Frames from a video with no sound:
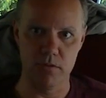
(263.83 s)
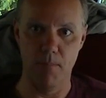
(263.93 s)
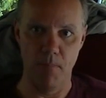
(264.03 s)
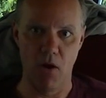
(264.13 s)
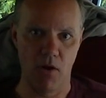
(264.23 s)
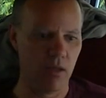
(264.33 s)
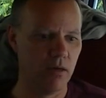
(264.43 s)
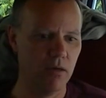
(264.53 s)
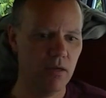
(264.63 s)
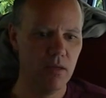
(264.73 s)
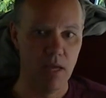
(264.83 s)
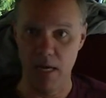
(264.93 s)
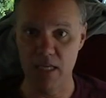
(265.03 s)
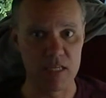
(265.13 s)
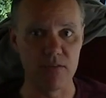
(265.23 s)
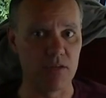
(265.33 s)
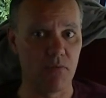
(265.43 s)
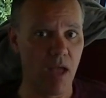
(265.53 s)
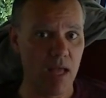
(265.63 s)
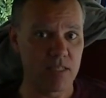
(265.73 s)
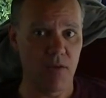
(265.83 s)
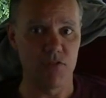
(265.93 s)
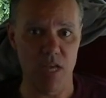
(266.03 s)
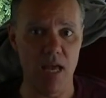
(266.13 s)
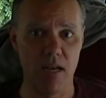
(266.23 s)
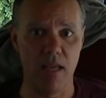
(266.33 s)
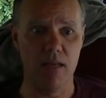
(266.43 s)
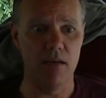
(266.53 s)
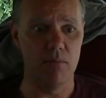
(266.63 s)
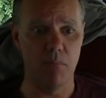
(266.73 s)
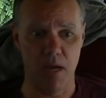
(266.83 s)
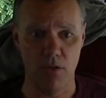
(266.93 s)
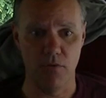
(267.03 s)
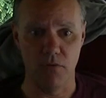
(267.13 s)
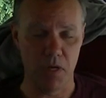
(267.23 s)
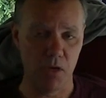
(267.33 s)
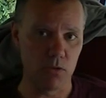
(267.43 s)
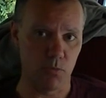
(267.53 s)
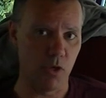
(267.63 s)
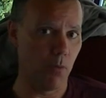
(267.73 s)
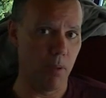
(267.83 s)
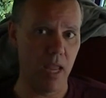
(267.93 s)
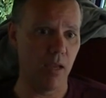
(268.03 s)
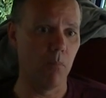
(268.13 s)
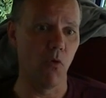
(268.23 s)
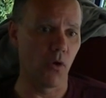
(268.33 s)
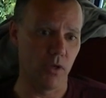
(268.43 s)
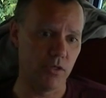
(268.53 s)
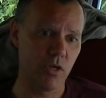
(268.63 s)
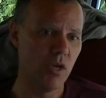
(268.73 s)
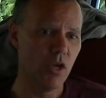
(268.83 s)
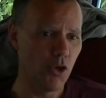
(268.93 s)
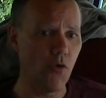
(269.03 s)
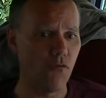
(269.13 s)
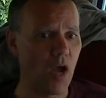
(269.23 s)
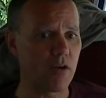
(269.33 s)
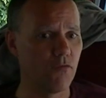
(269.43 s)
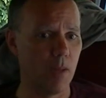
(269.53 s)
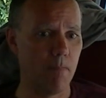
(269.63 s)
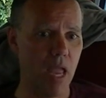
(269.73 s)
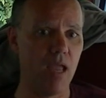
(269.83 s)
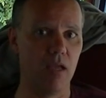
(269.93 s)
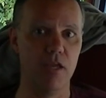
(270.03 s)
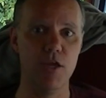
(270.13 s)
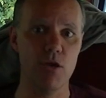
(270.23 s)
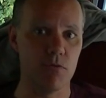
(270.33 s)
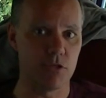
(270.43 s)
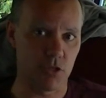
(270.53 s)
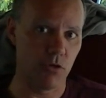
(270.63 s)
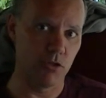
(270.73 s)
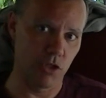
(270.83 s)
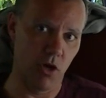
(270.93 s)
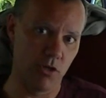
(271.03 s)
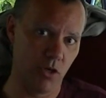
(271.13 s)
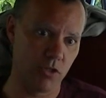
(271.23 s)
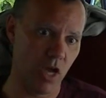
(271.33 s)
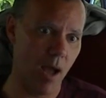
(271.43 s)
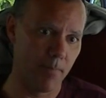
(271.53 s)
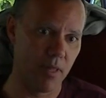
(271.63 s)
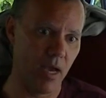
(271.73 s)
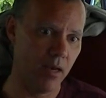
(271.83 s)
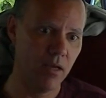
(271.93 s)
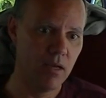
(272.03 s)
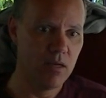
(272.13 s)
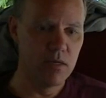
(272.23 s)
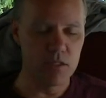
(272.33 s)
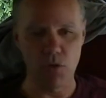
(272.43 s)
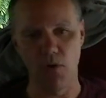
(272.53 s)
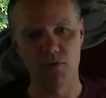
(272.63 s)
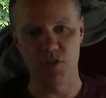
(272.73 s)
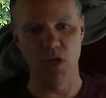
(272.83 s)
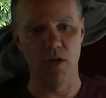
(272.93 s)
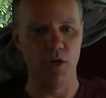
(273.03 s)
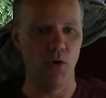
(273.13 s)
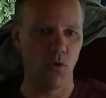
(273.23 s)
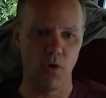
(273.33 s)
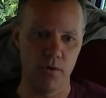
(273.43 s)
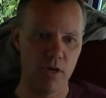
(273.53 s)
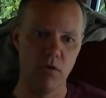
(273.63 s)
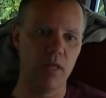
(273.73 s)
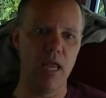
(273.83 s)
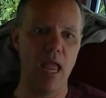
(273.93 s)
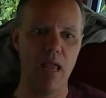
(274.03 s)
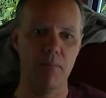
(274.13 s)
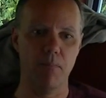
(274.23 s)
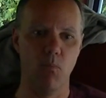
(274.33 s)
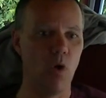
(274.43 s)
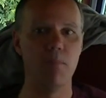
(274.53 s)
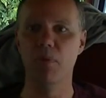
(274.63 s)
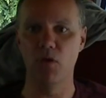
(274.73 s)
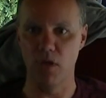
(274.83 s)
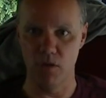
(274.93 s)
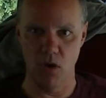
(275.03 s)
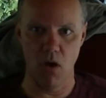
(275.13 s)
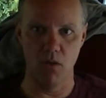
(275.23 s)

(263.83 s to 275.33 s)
American. And as I've said in my other videos, when you're paying a mortgage, you're effectively paying a huge surcharge on top of that. So all of a sudden, your nearly $1 million